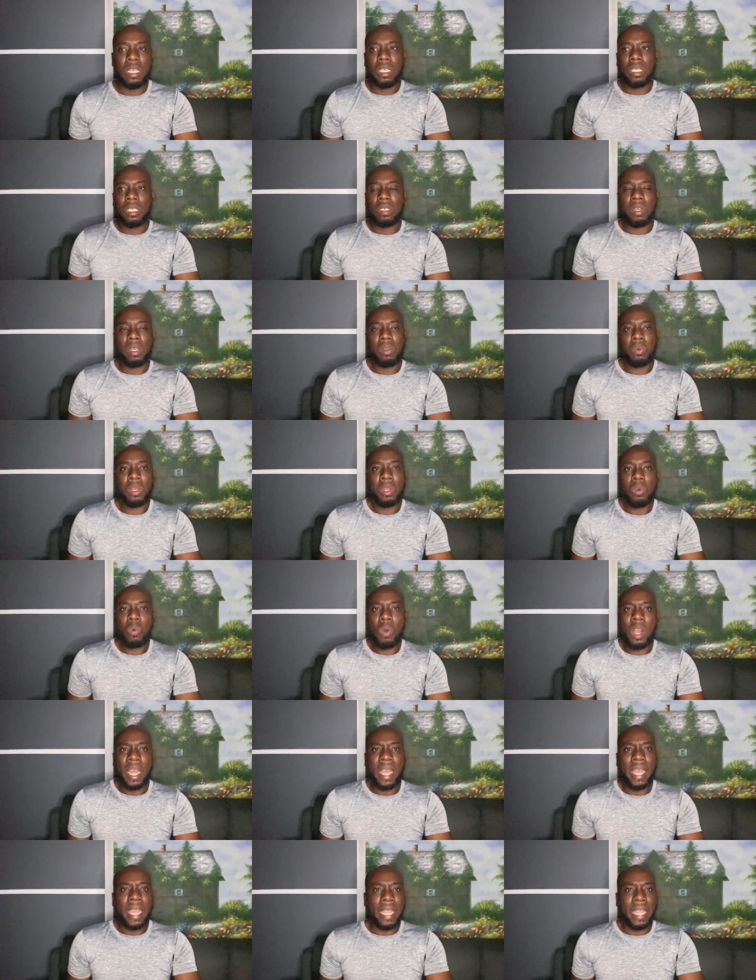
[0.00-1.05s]
Well, we don't
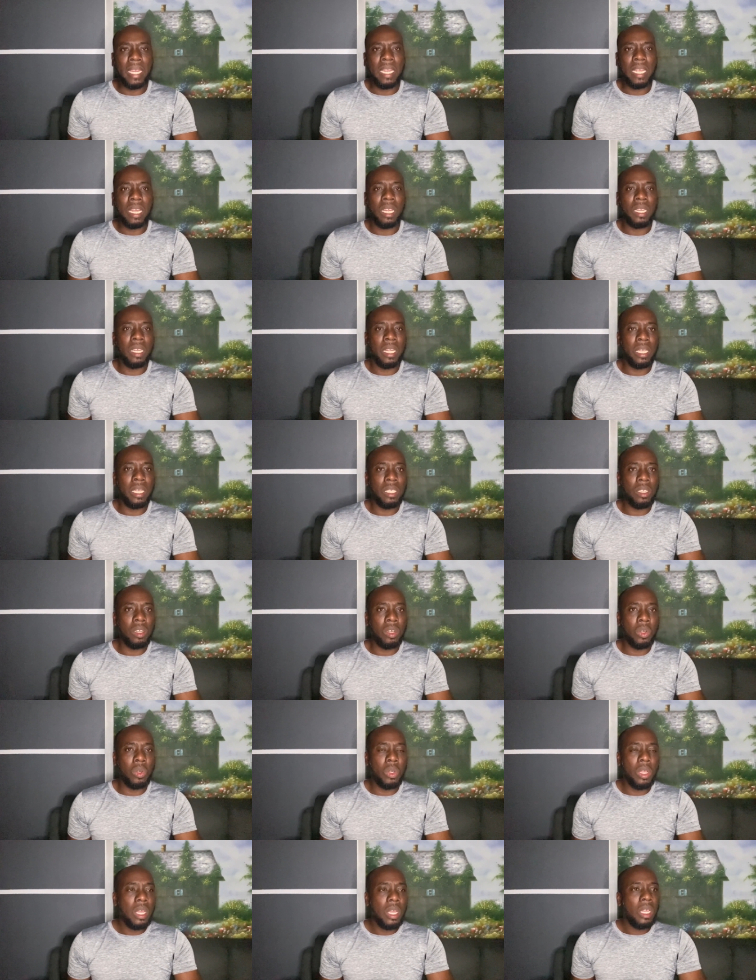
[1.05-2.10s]
want aid because then
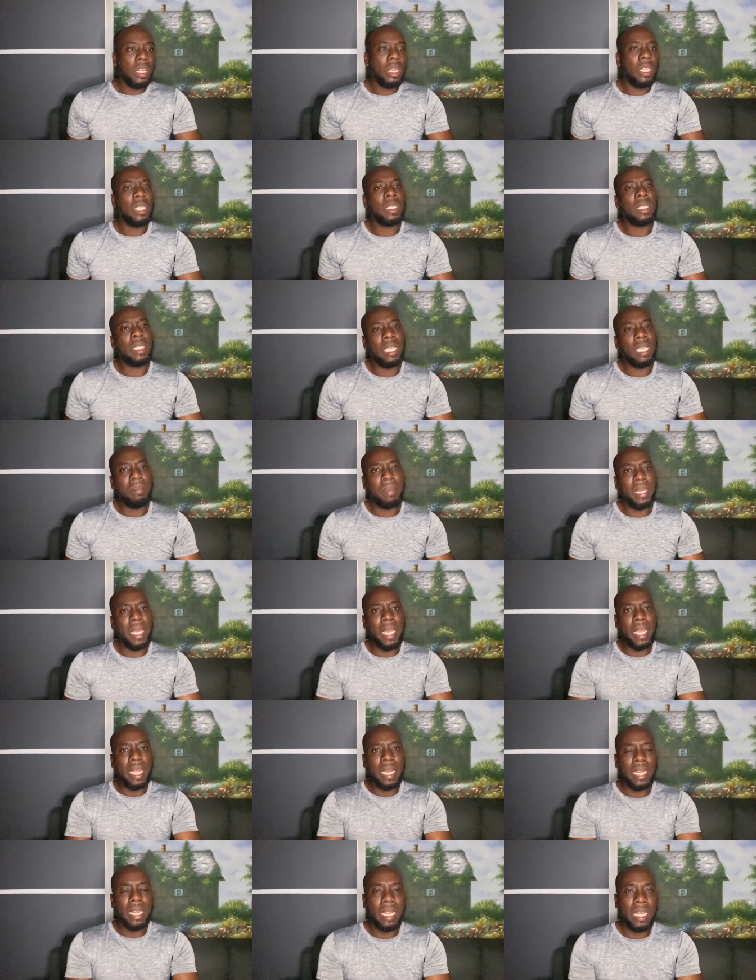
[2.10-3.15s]
now you send them
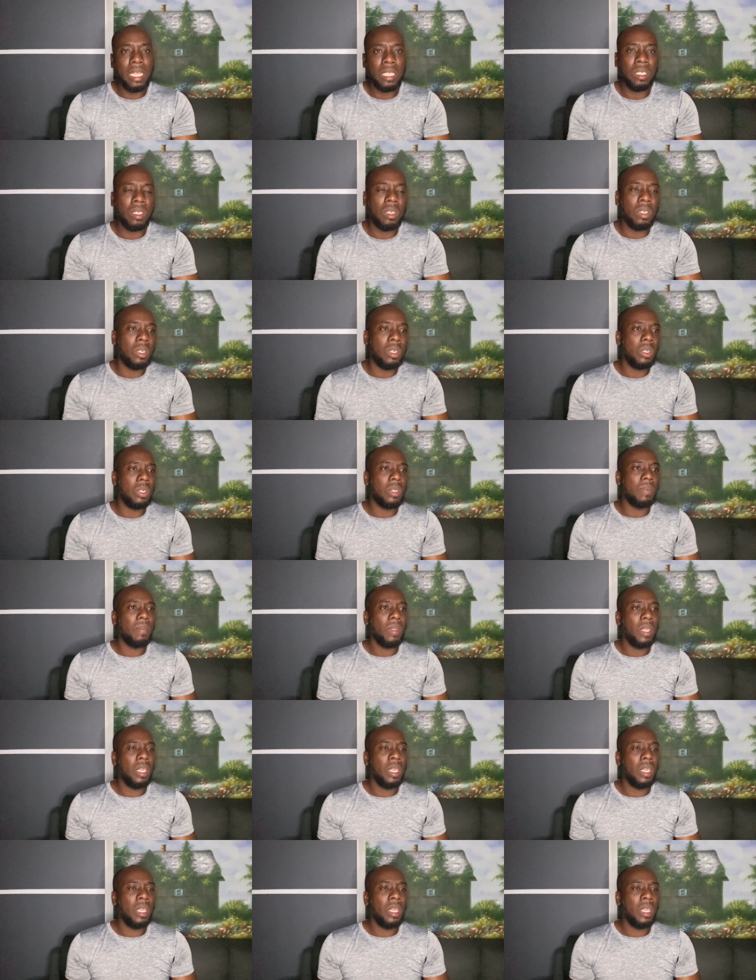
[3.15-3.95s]
aid, then say, oh,